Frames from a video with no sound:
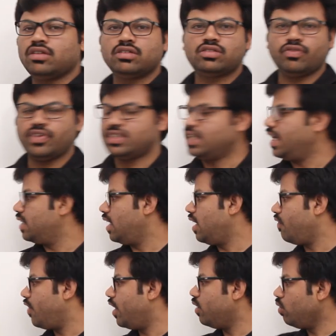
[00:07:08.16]
So we say
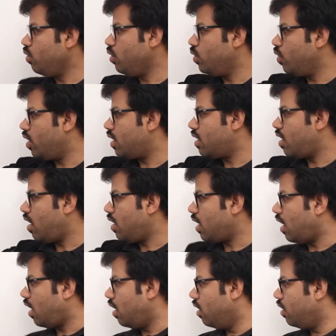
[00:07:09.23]
that Venu, you are
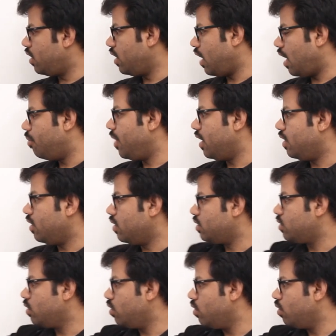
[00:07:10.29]
not
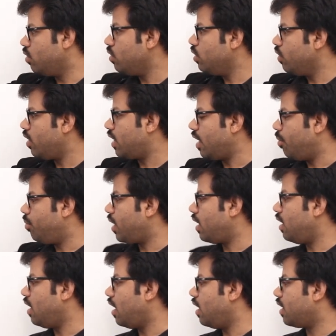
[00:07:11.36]
alerted, so you are
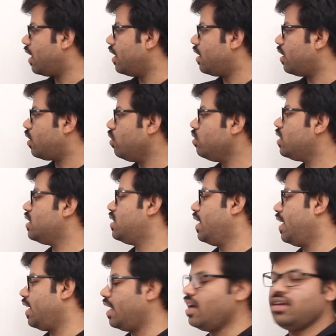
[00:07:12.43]
temporarily allocated to this
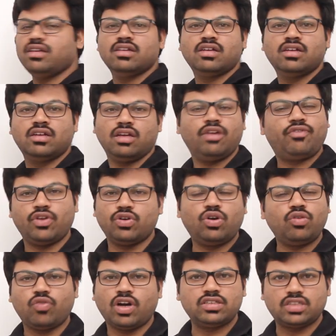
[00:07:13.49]
area. If you
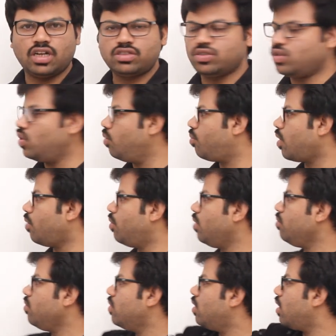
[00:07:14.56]
don't watch also no
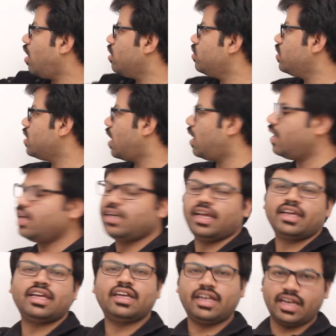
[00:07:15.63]
problem, Raju is already
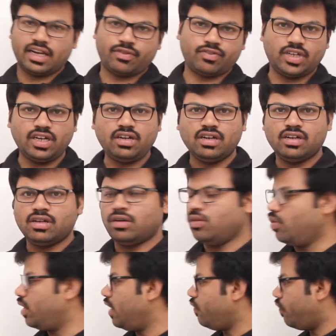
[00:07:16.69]
taking care of that.
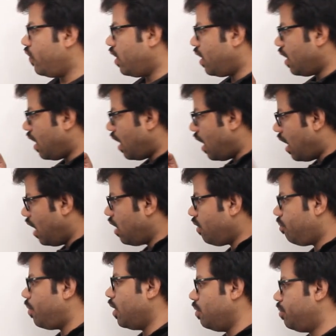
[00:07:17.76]
Only for
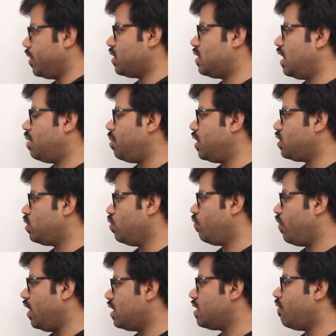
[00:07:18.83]
our purpose, that means to
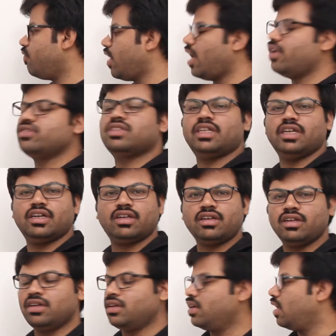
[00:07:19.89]
fill some values
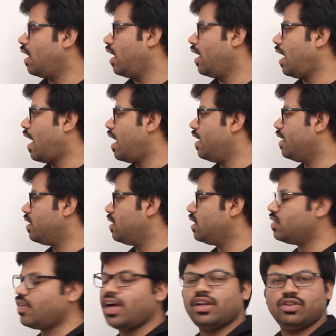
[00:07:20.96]
here, I added
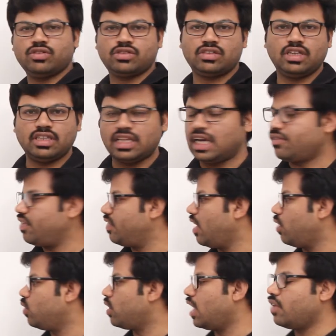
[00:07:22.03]
these values. In that way we
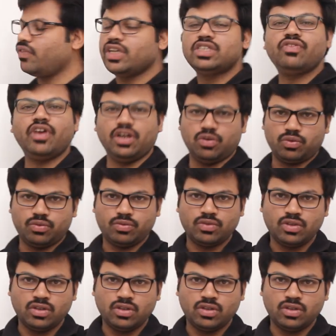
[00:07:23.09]
have to convince Venu.